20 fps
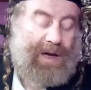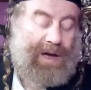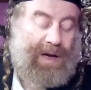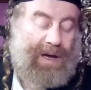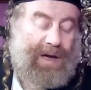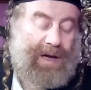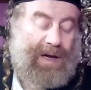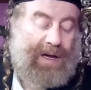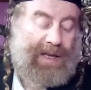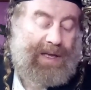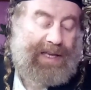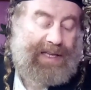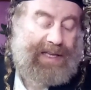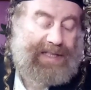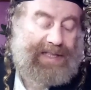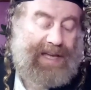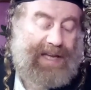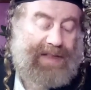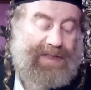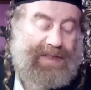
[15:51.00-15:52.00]
Uh, he
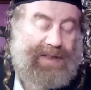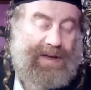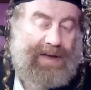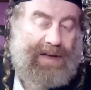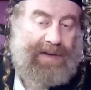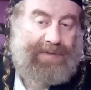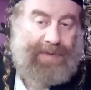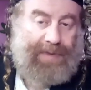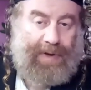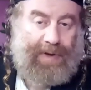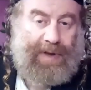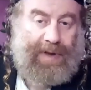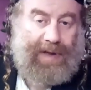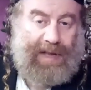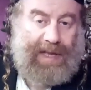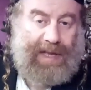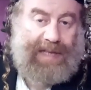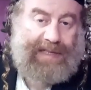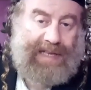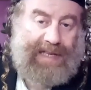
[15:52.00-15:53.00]
said, uh, for,
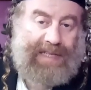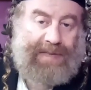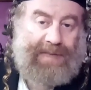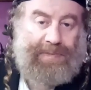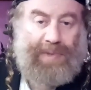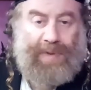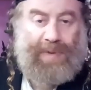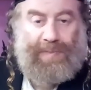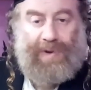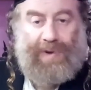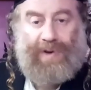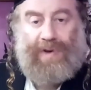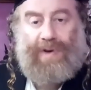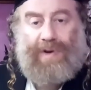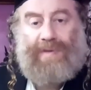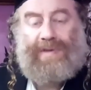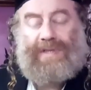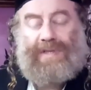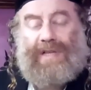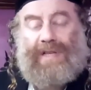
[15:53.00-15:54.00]
it says in Pirkei
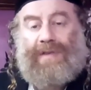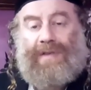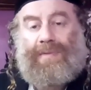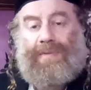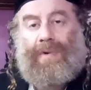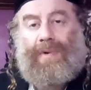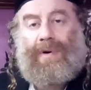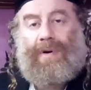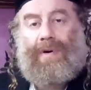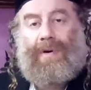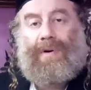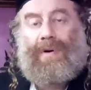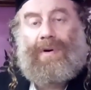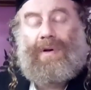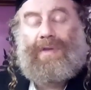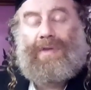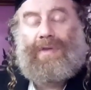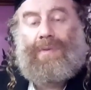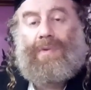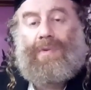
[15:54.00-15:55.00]
Avos that uh,
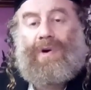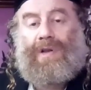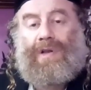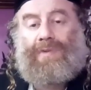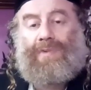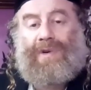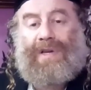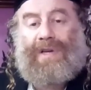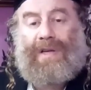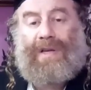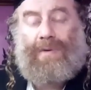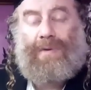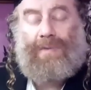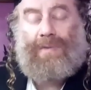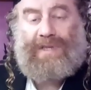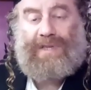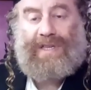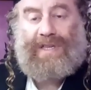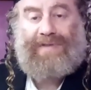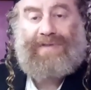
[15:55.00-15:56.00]
the world were,
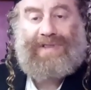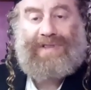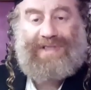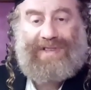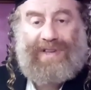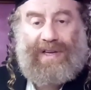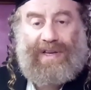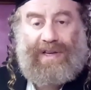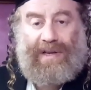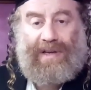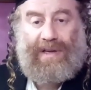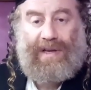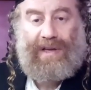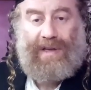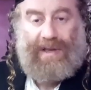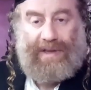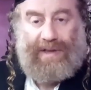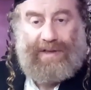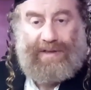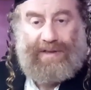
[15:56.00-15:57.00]
was given three,
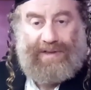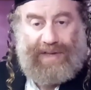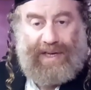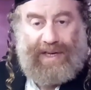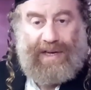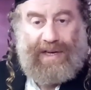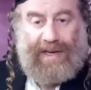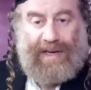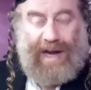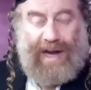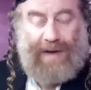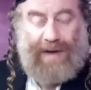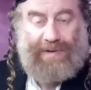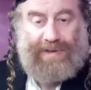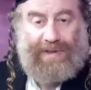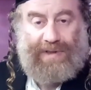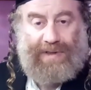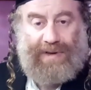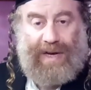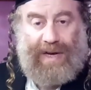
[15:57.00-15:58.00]
three
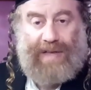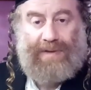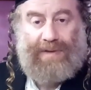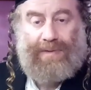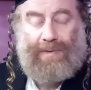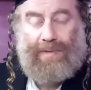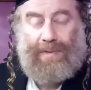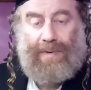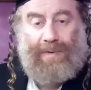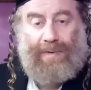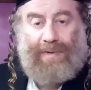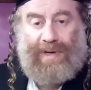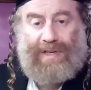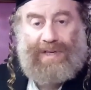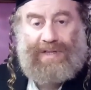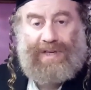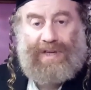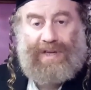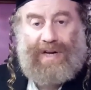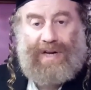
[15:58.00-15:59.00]
crowns, right? What
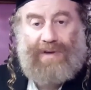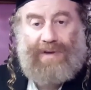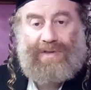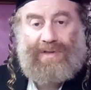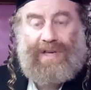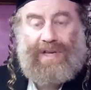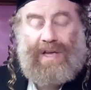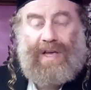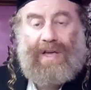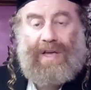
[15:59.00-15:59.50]
is the crowns?